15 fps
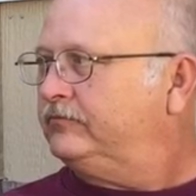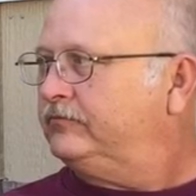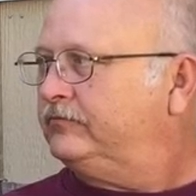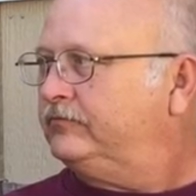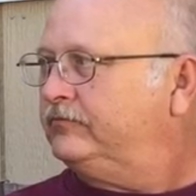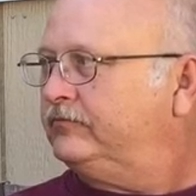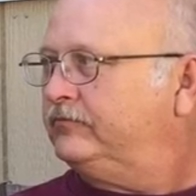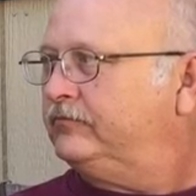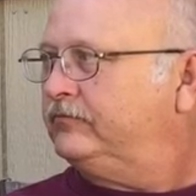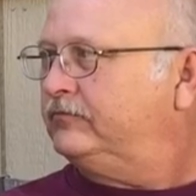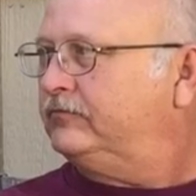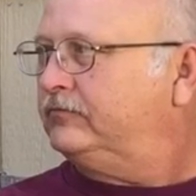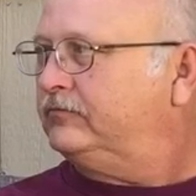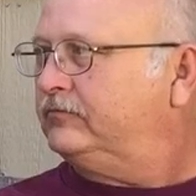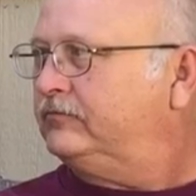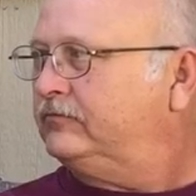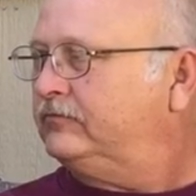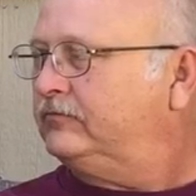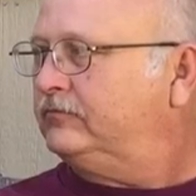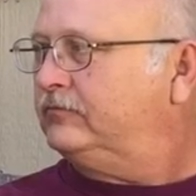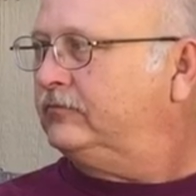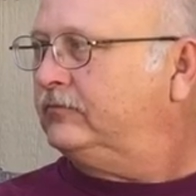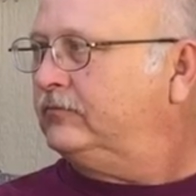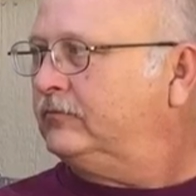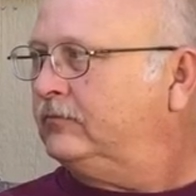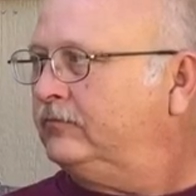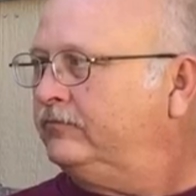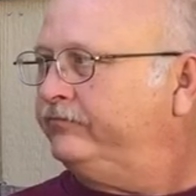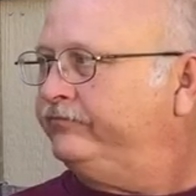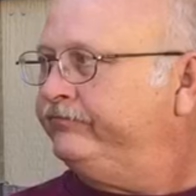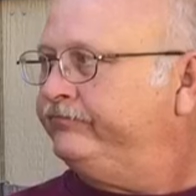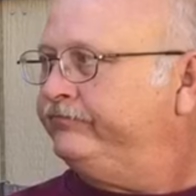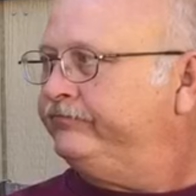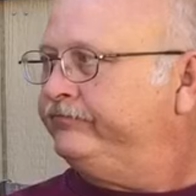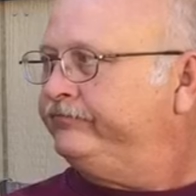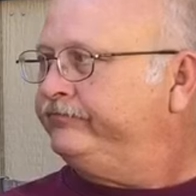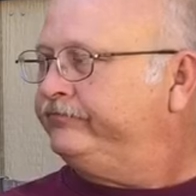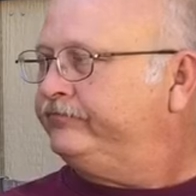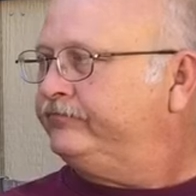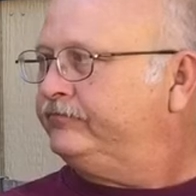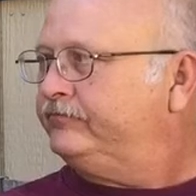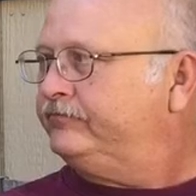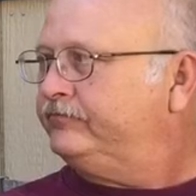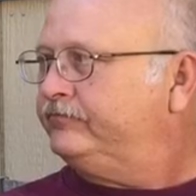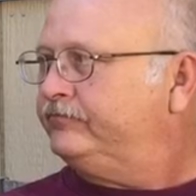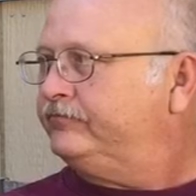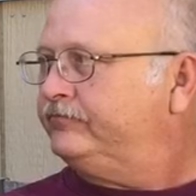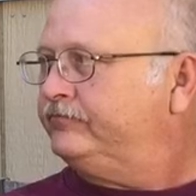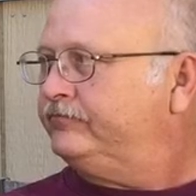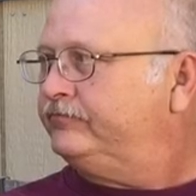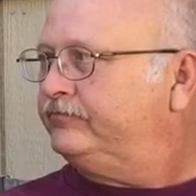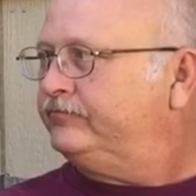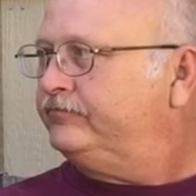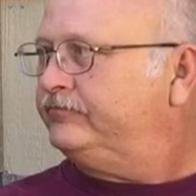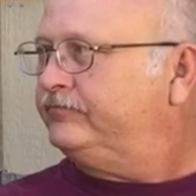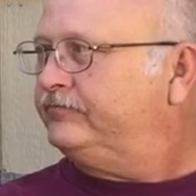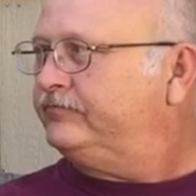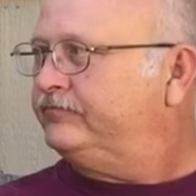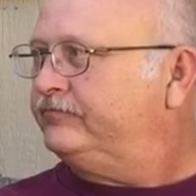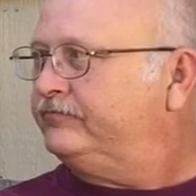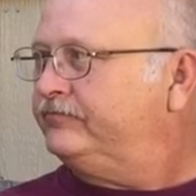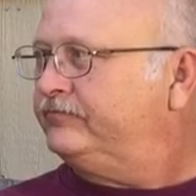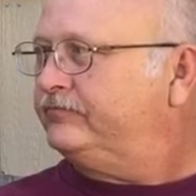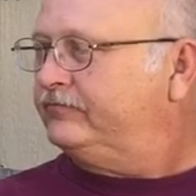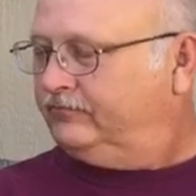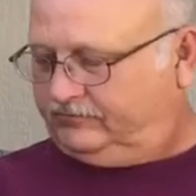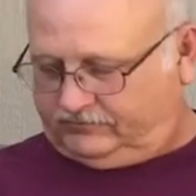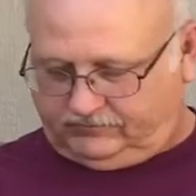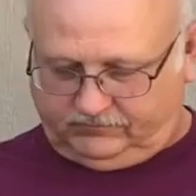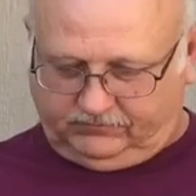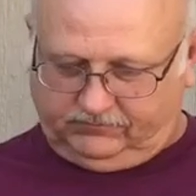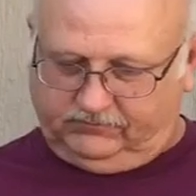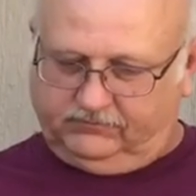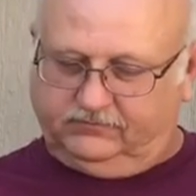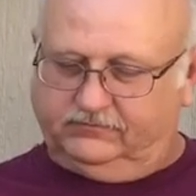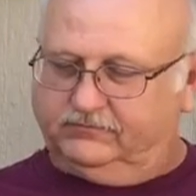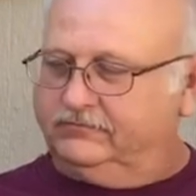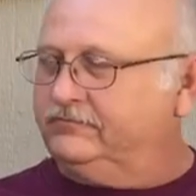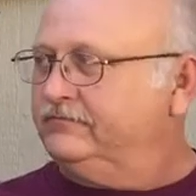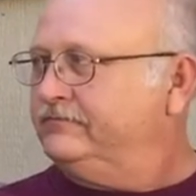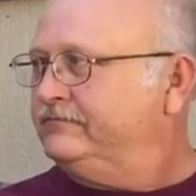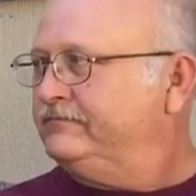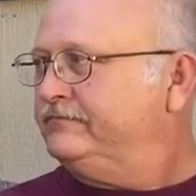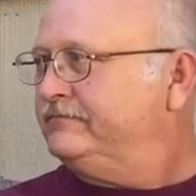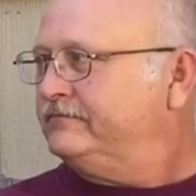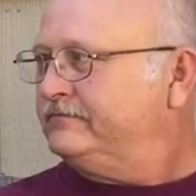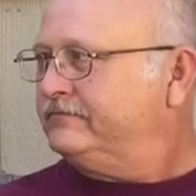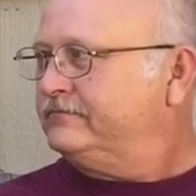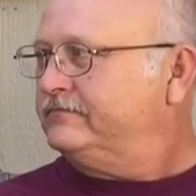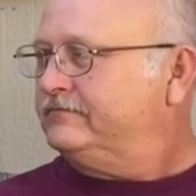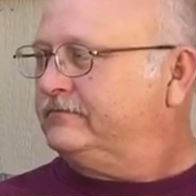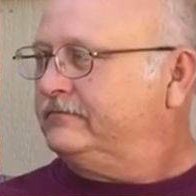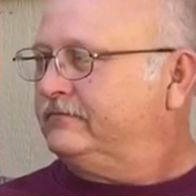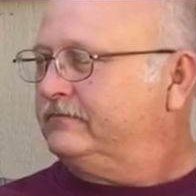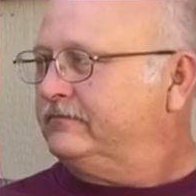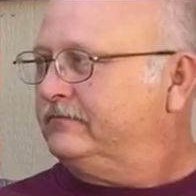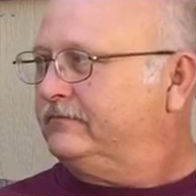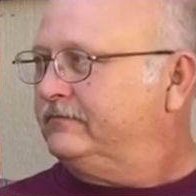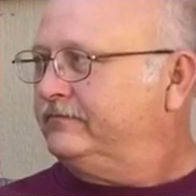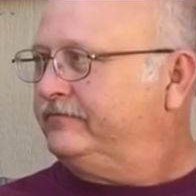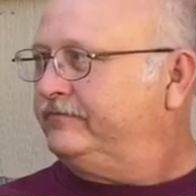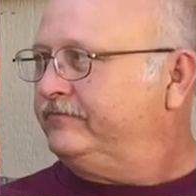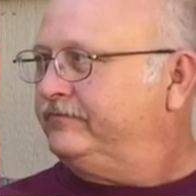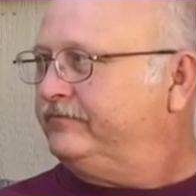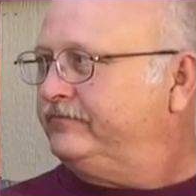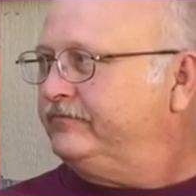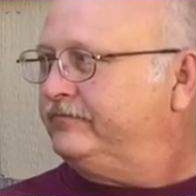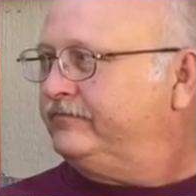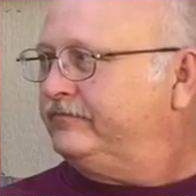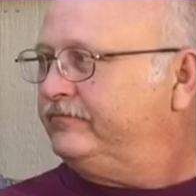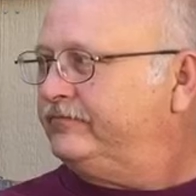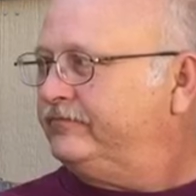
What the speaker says: (not speaking)